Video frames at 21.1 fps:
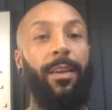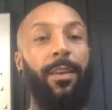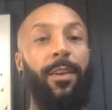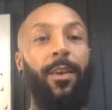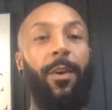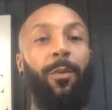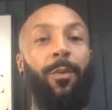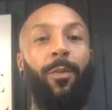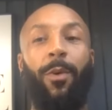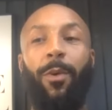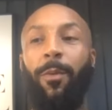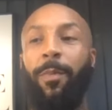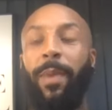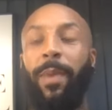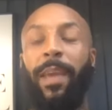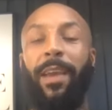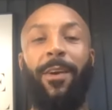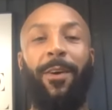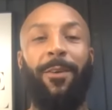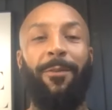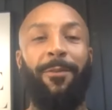no more
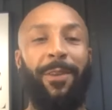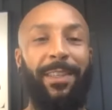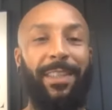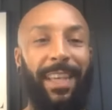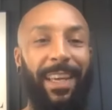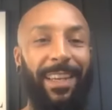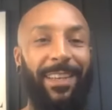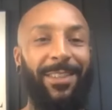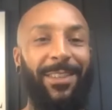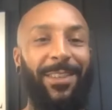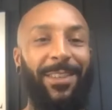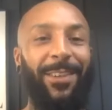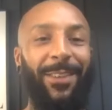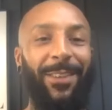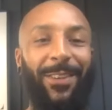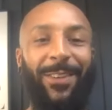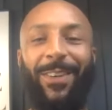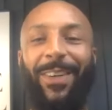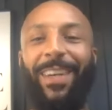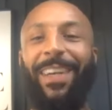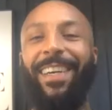being
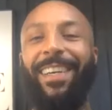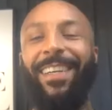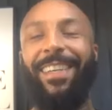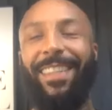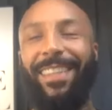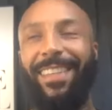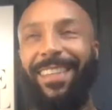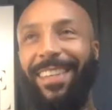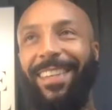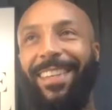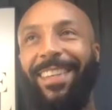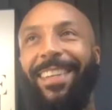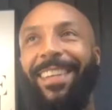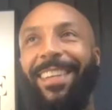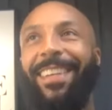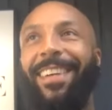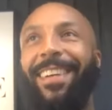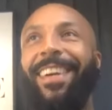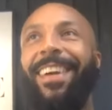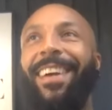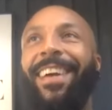confrontational, da da da da
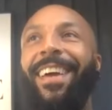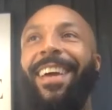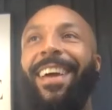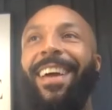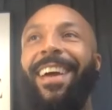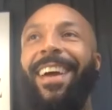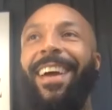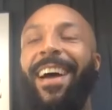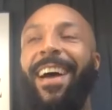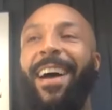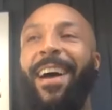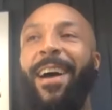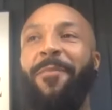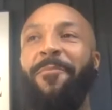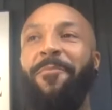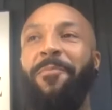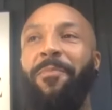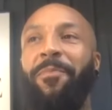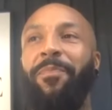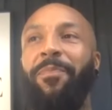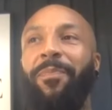da.
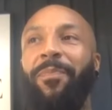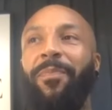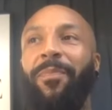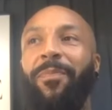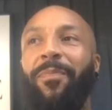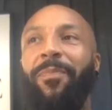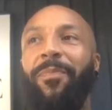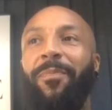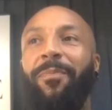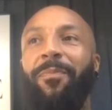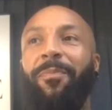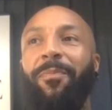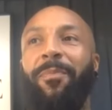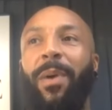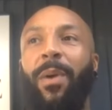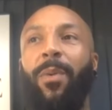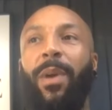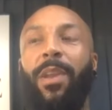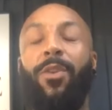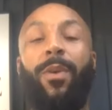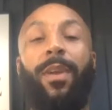Um,
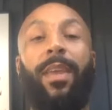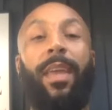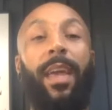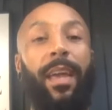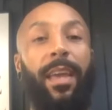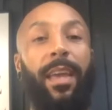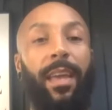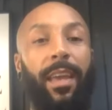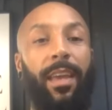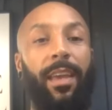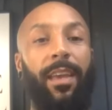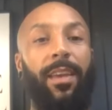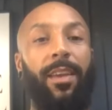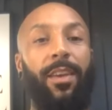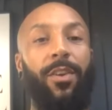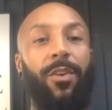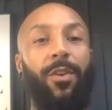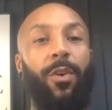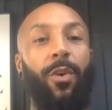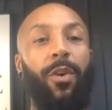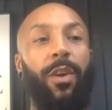but when you get here,
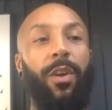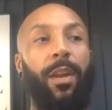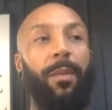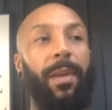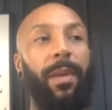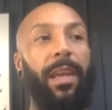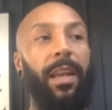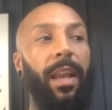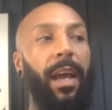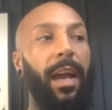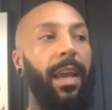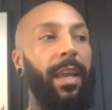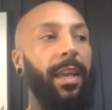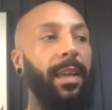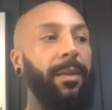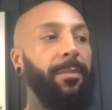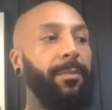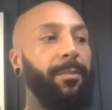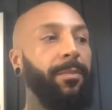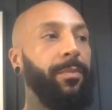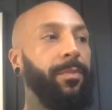you're going to be like
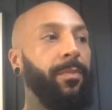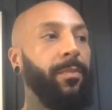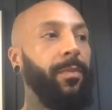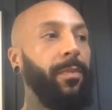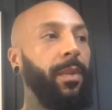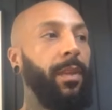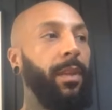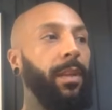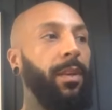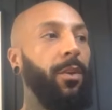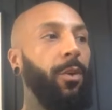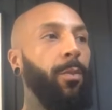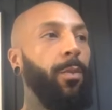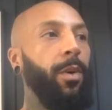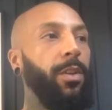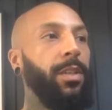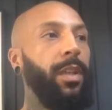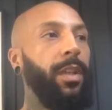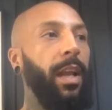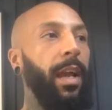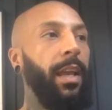
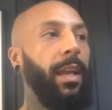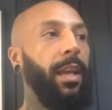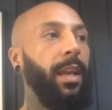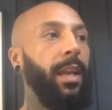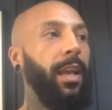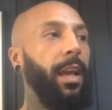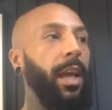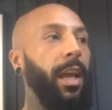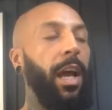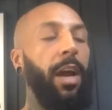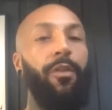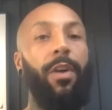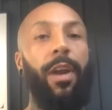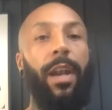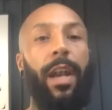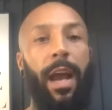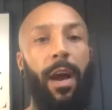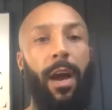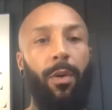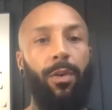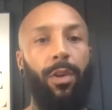almost like a
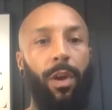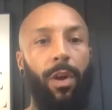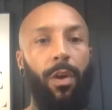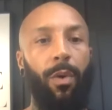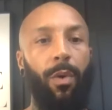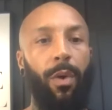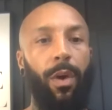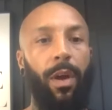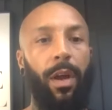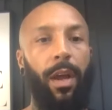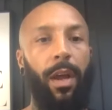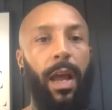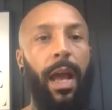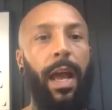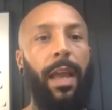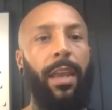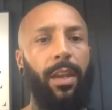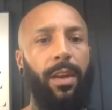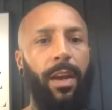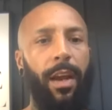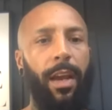Ronaldo
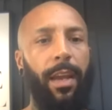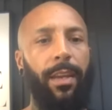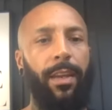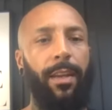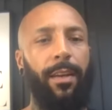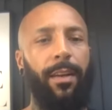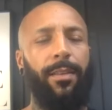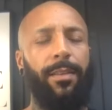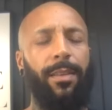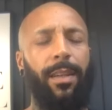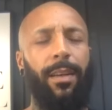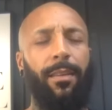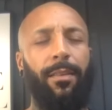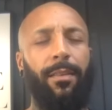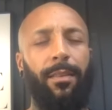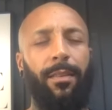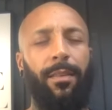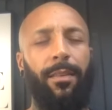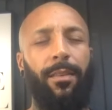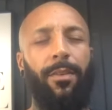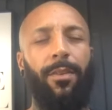at United. And I was like,
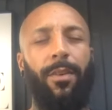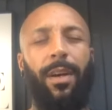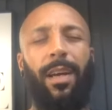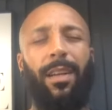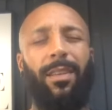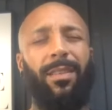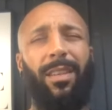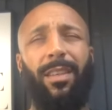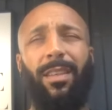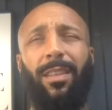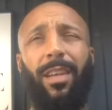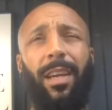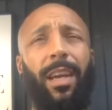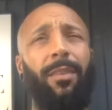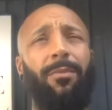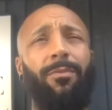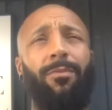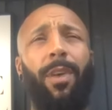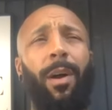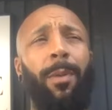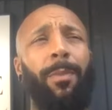you're actually
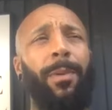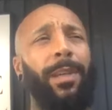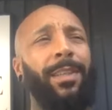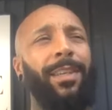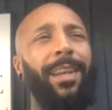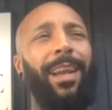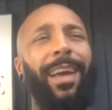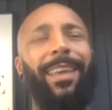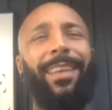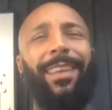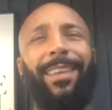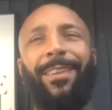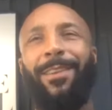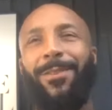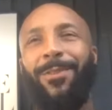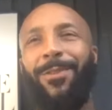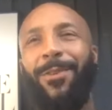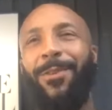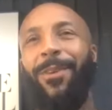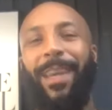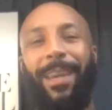chatting rubbish. Like, do
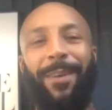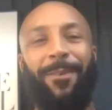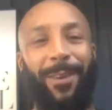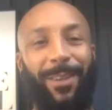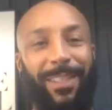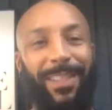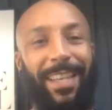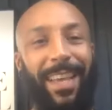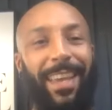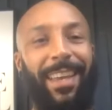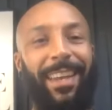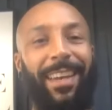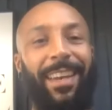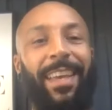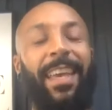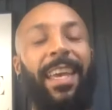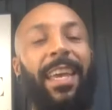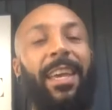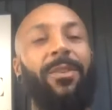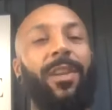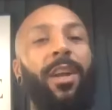you hear what you're saying?
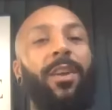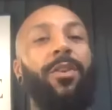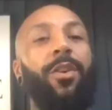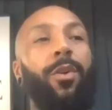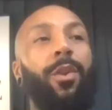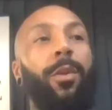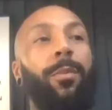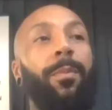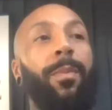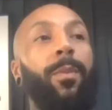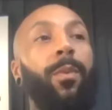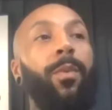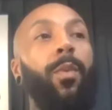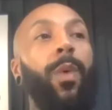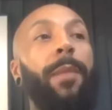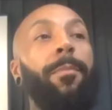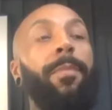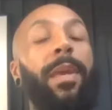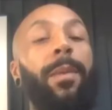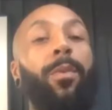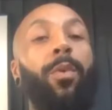He's like, no, the, the
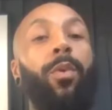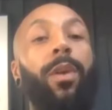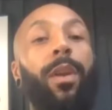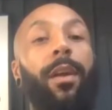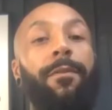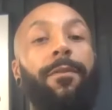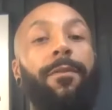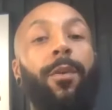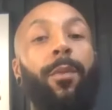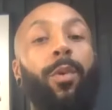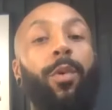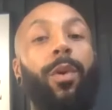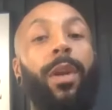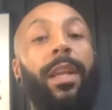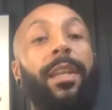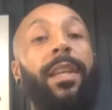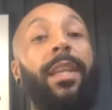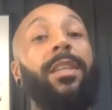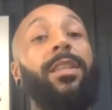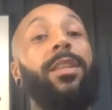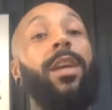way people love football
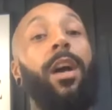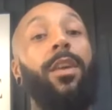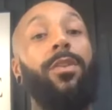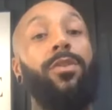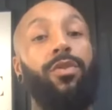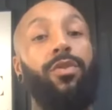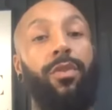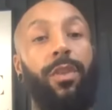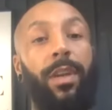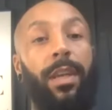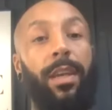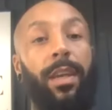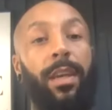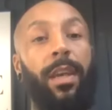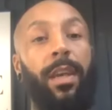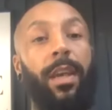in this country